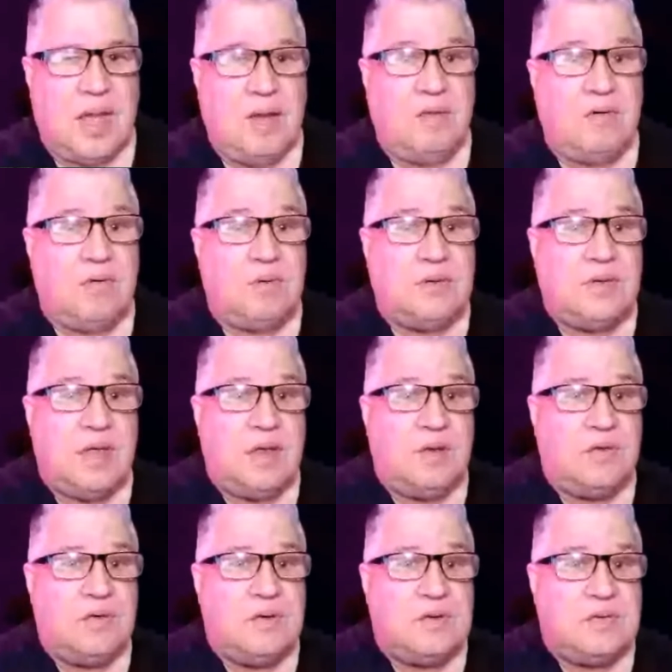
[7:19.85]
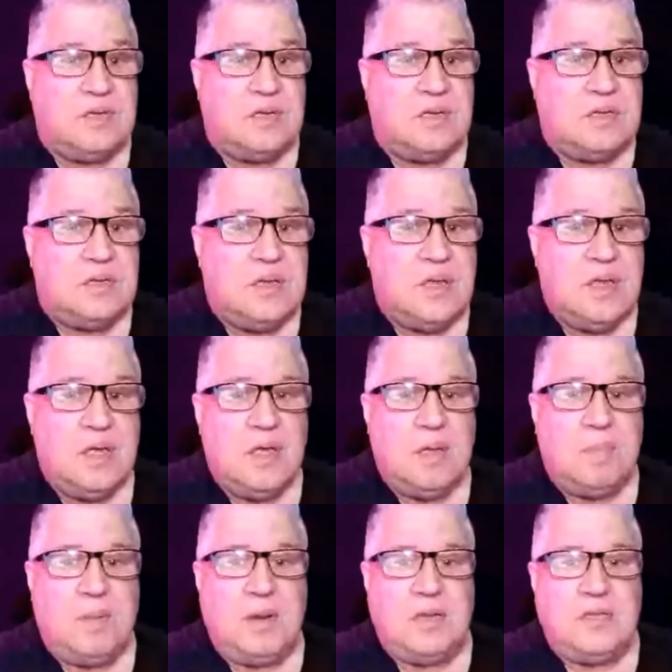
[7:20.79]
I don't know what that noise is,
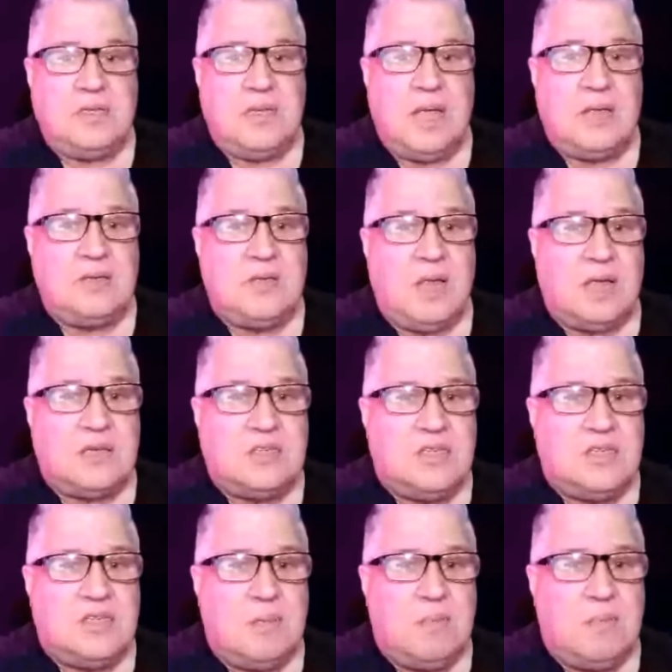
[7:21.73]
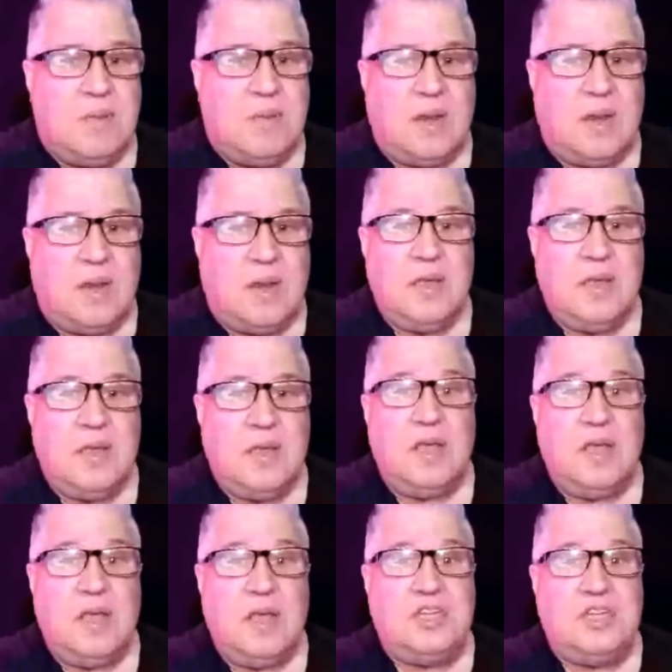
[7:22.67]
but it sounds like somebody
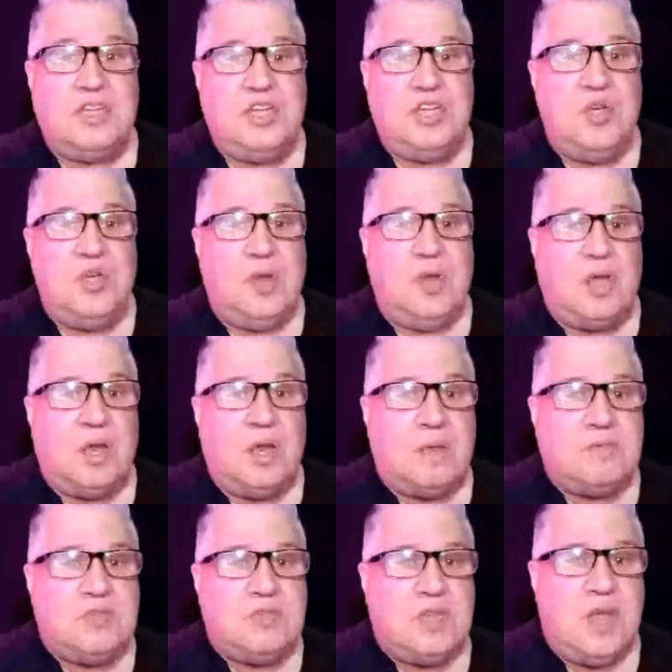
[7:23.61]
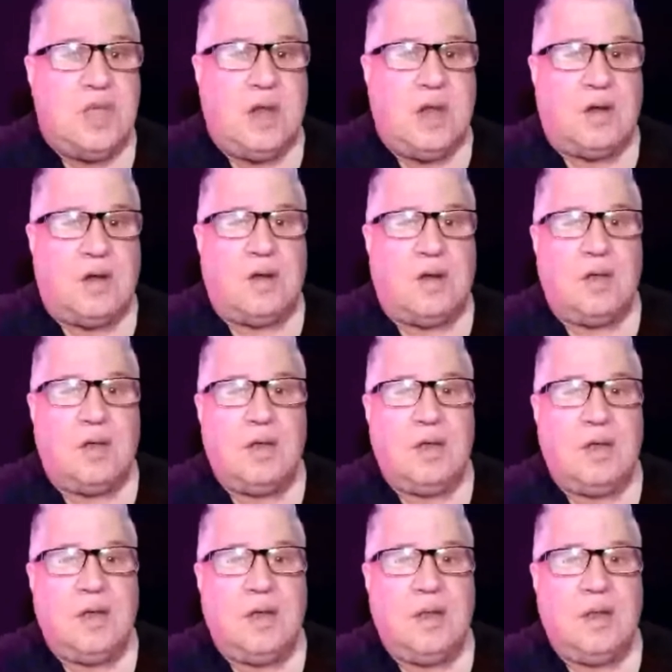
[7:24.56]
is shooting, and I'm scared.
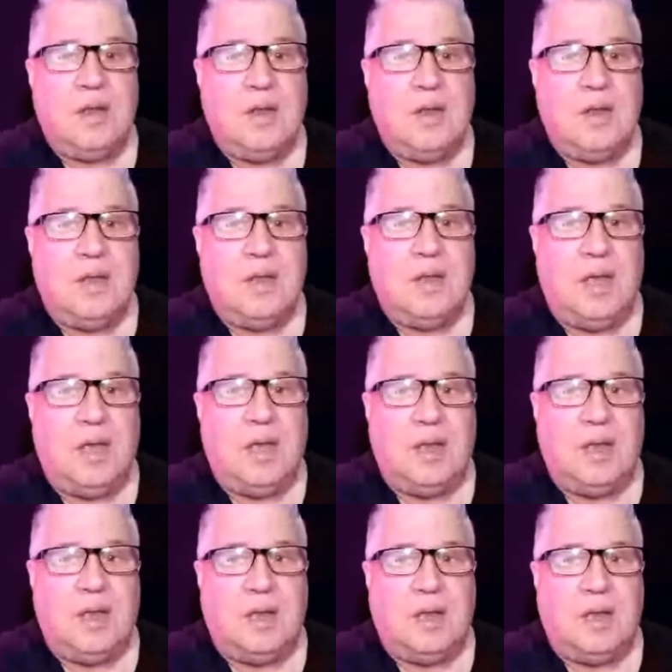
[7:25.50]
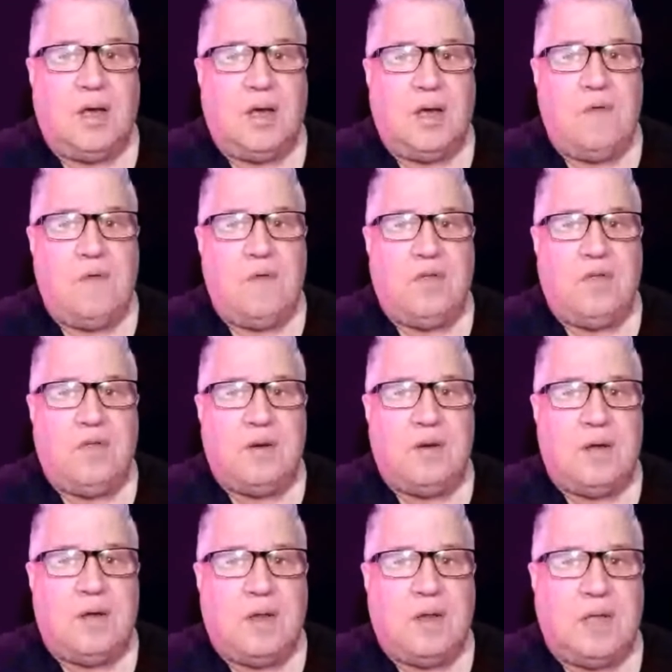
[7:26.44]
And hopefully they're
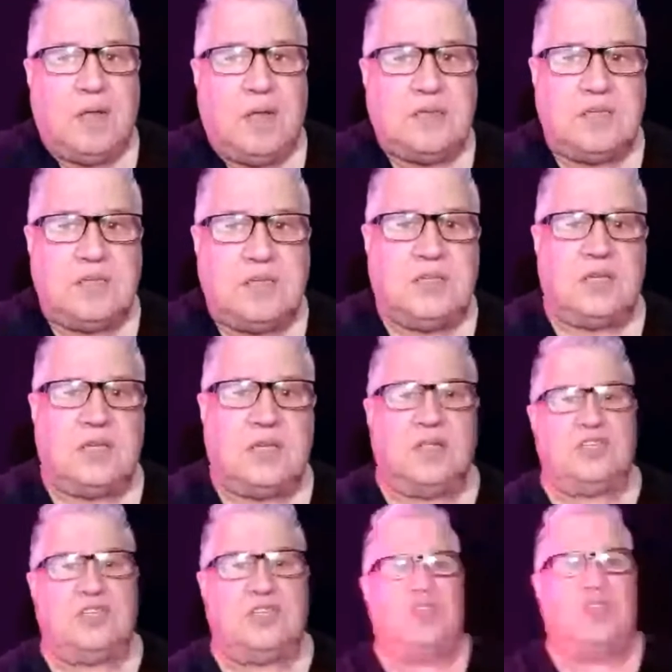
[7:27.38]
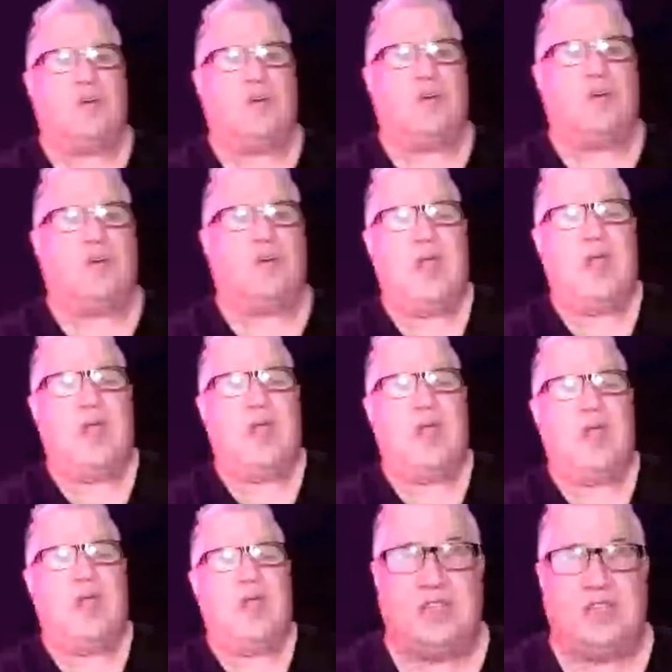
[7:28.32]
not. Yes, this is going out. I
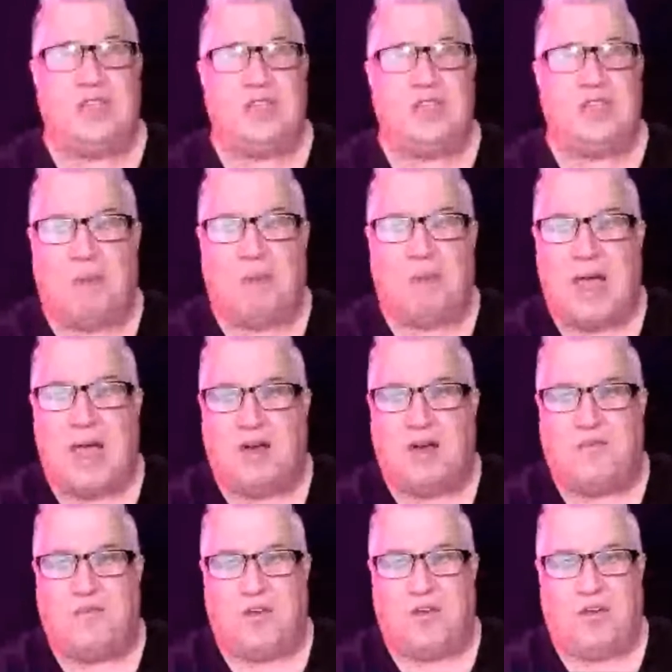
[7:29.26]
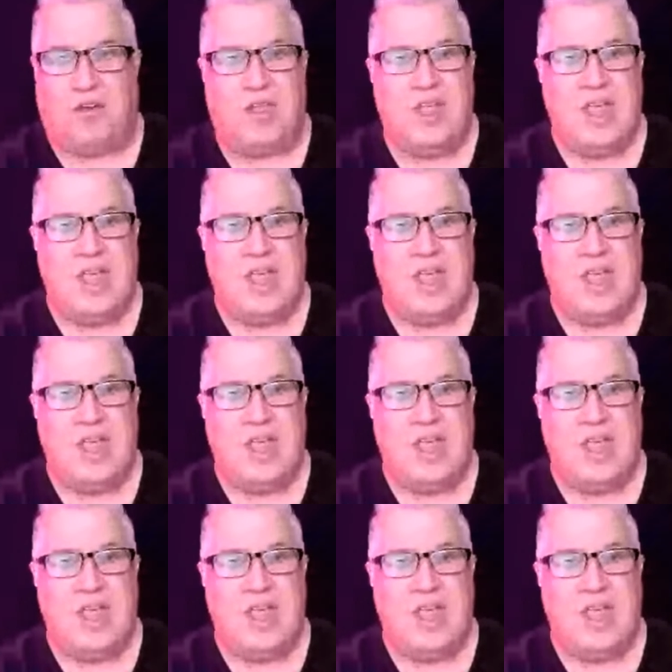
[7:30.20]
forgot to check my microphone.